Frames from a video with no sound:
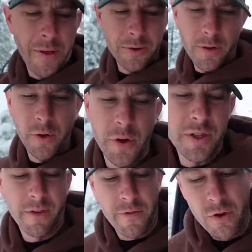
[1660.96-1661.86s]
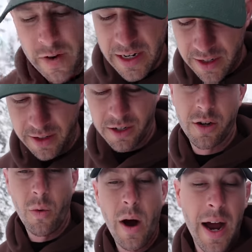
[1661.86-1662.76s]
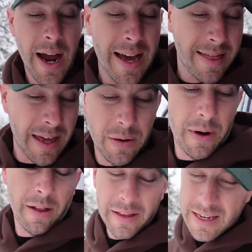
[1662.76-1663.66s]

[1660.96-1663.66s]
And those are really just a few reasons as to why I think when at